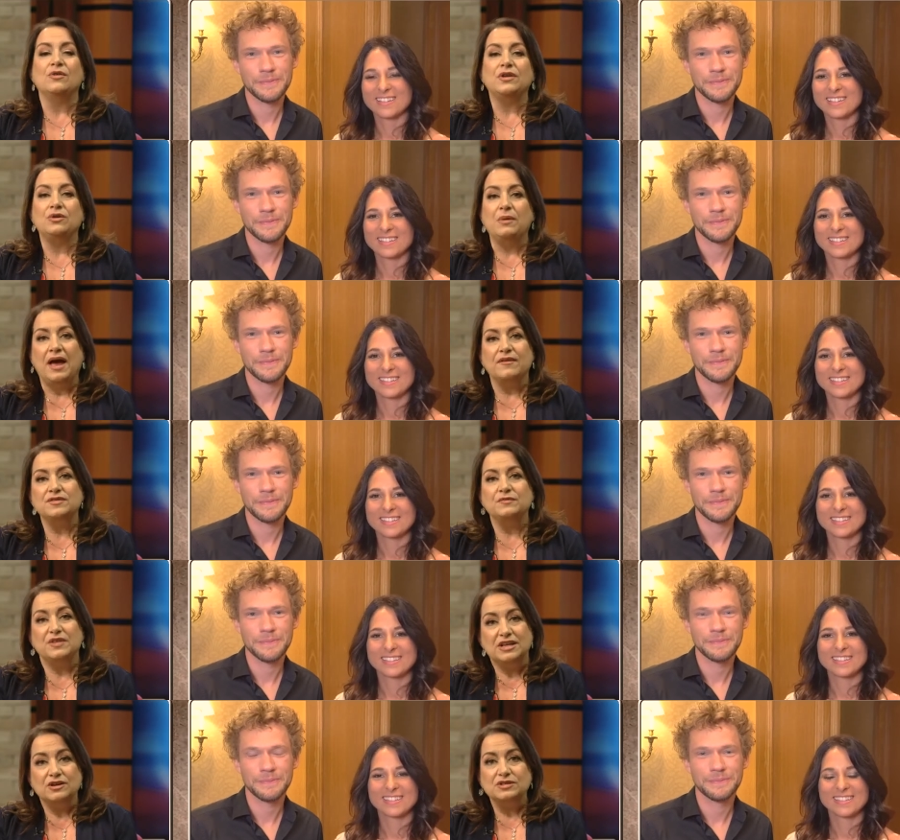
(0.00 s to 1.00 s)
Speaker 1: that you have
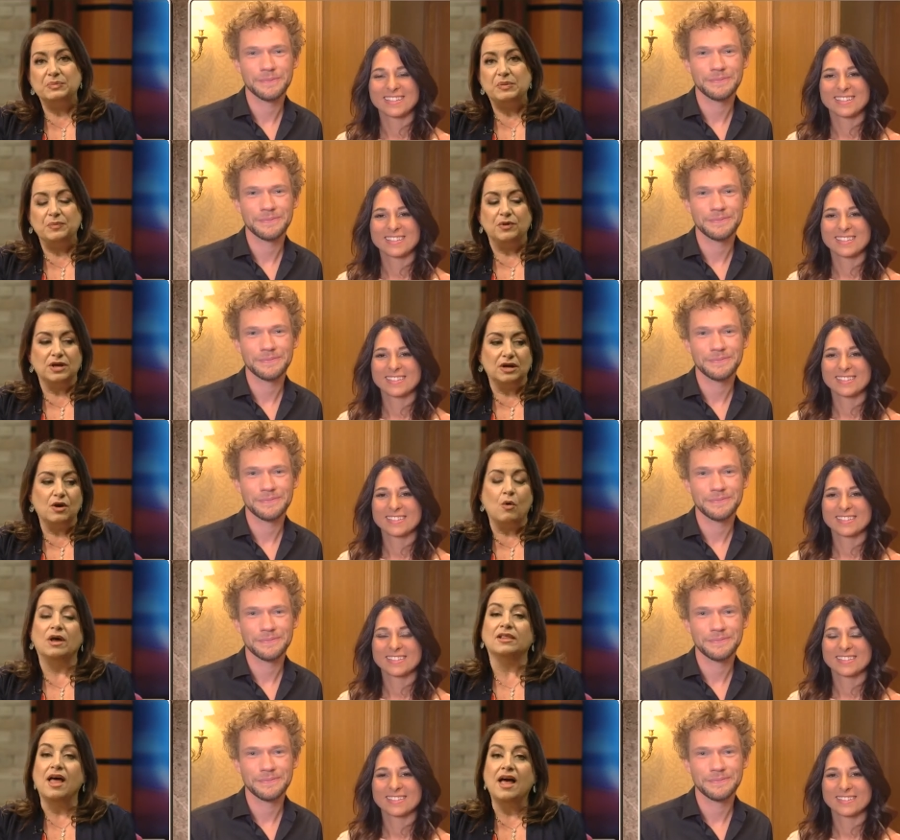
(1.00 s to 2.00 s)
some videos that people can go
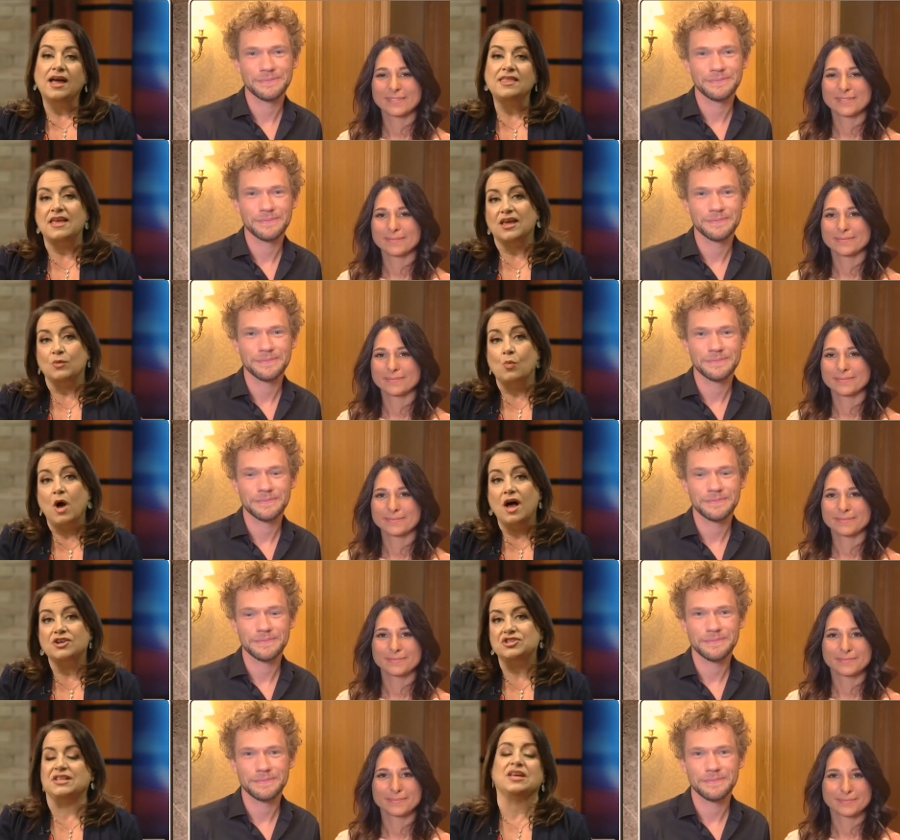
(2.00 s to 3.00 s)
online, they can
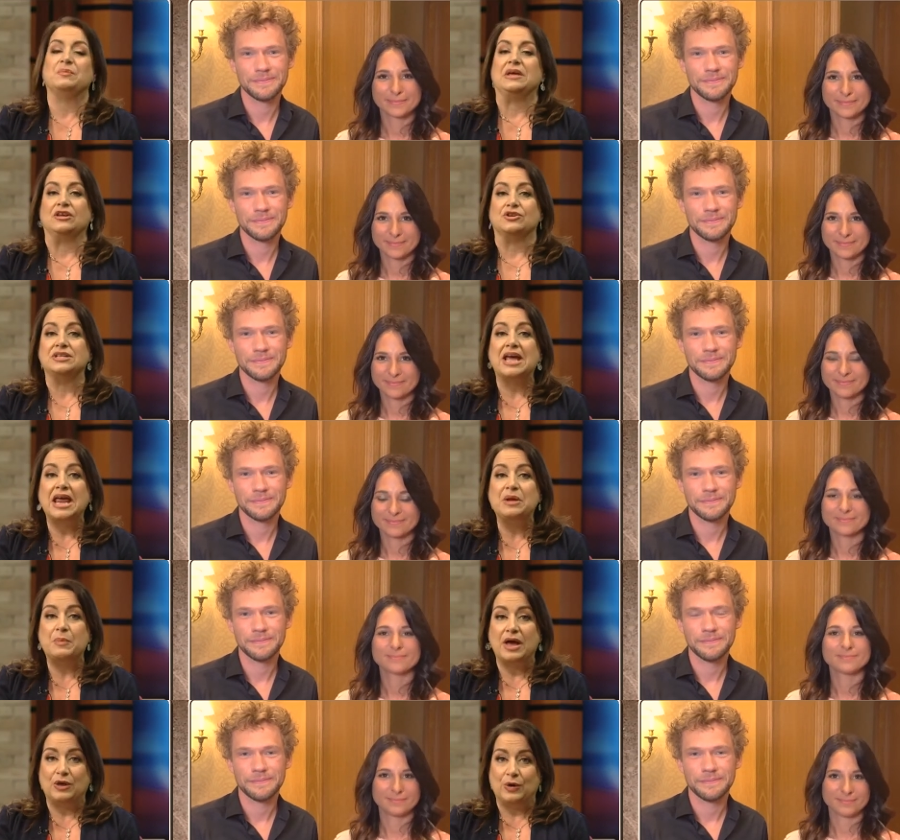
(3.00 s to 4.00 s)
watch, they can be
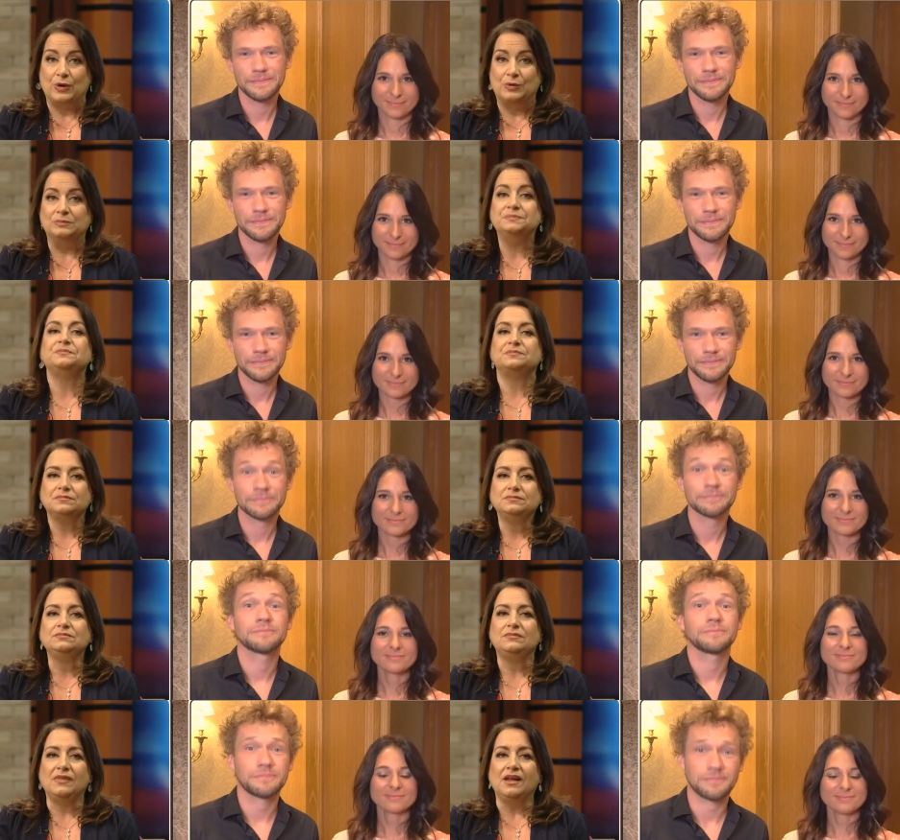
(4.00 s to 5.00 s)
entertained by you.
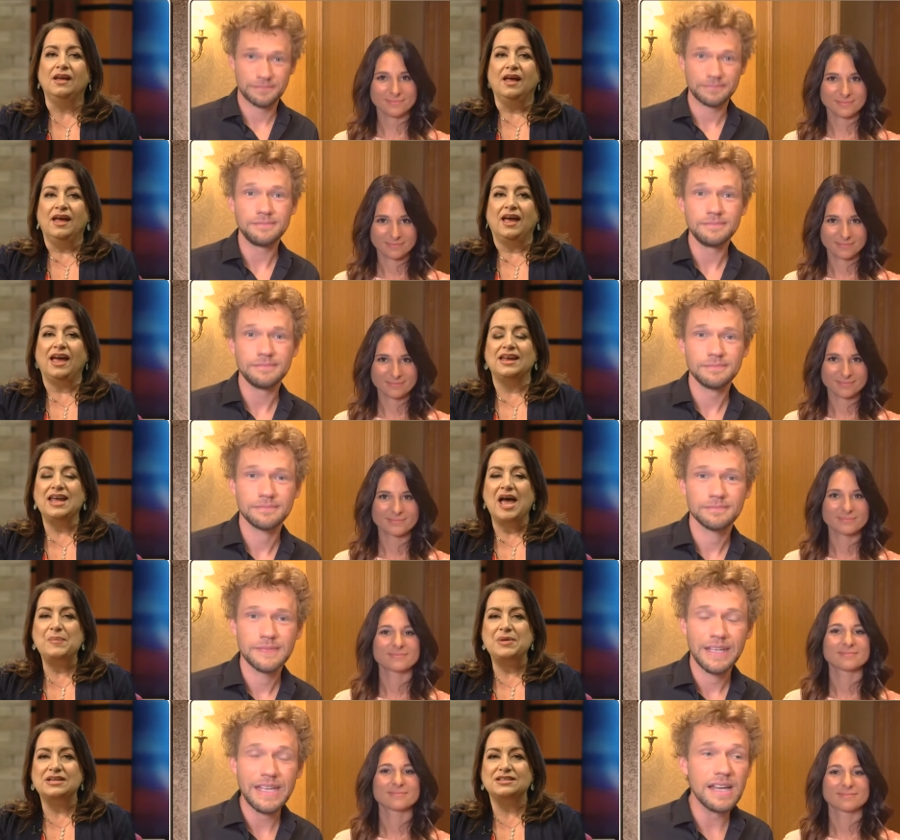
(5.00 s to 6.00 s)
And
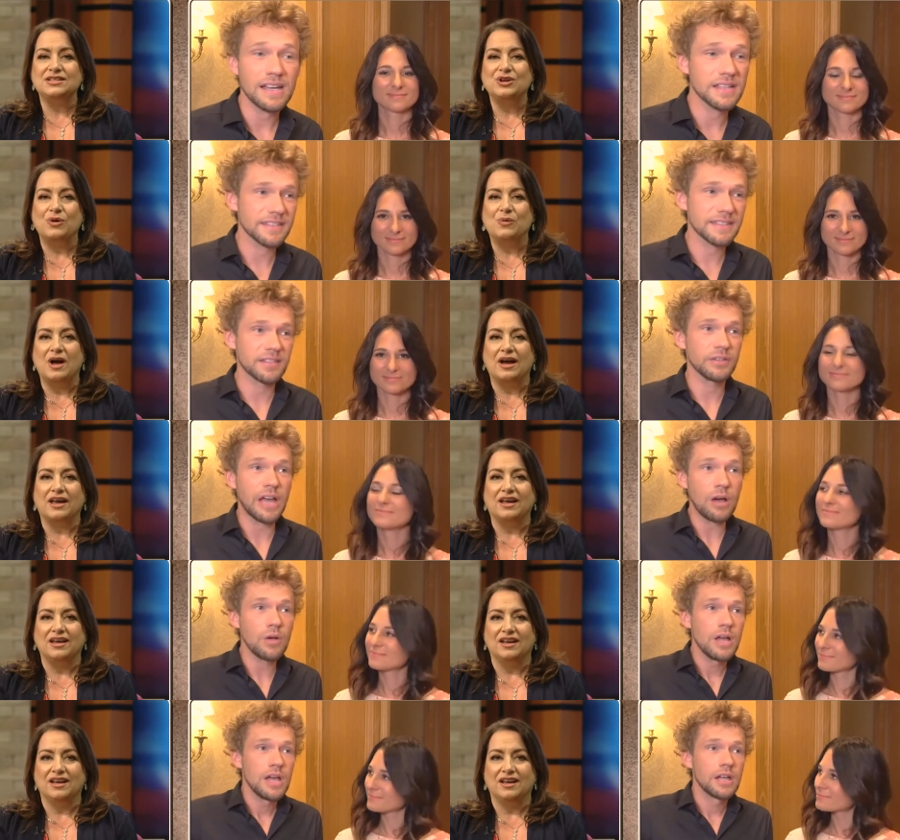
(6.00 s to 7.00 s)
happiness
Speaker 2: yeah, in Hawaii. So
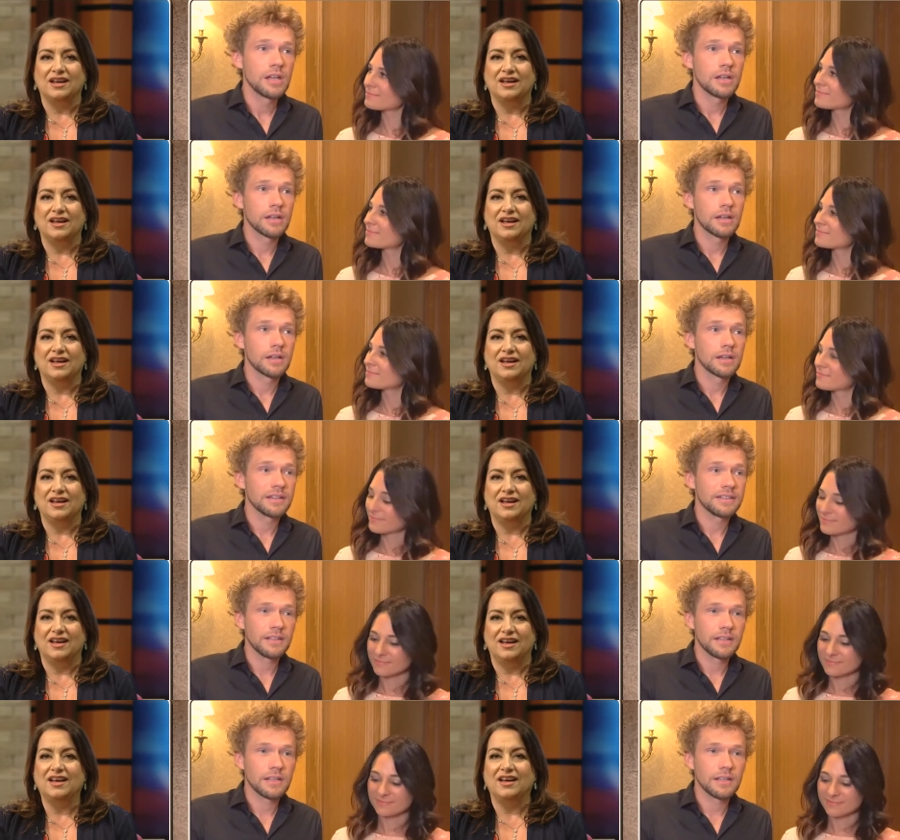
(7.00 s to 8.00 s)
now,
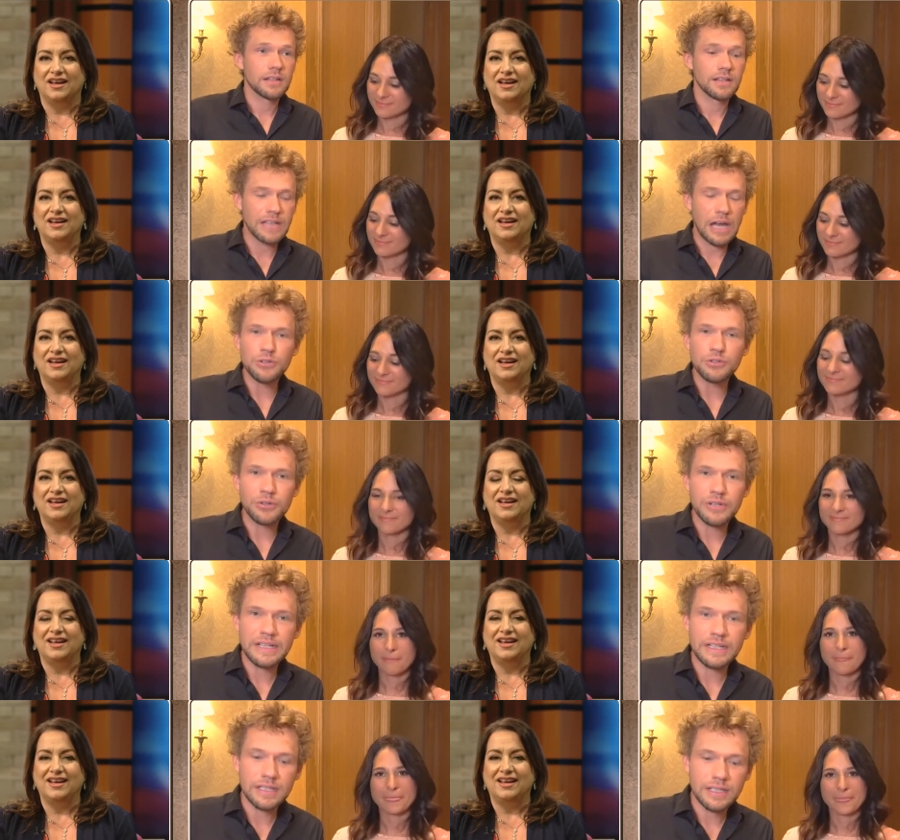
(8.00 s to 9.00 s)
now
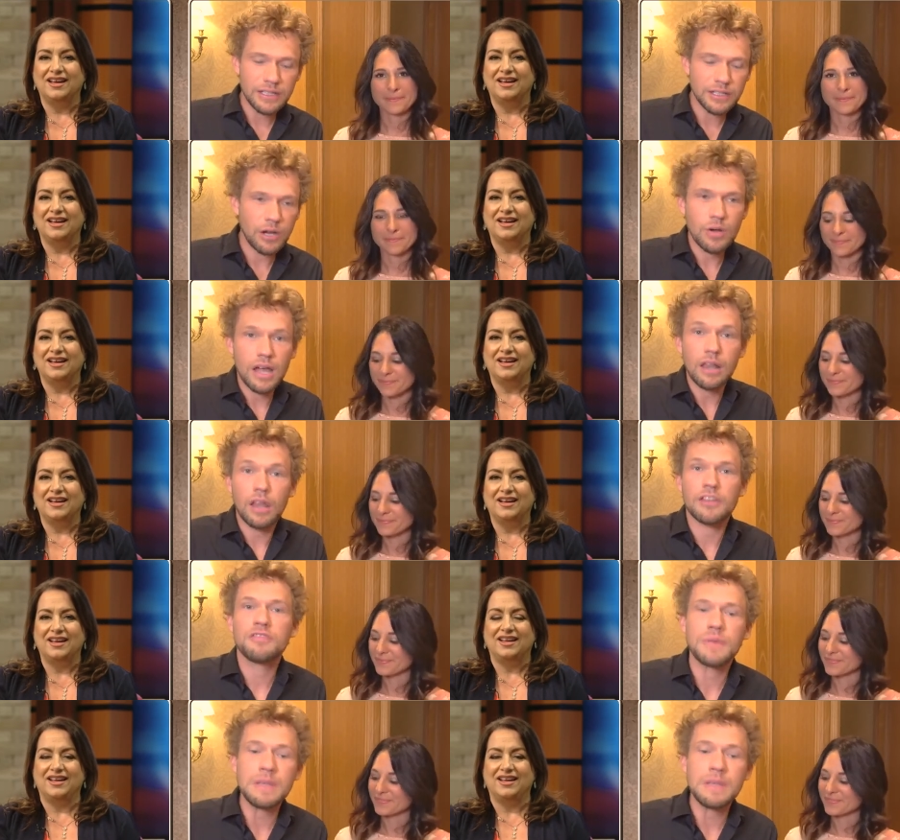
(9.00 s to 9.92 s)
during, you know, a lot of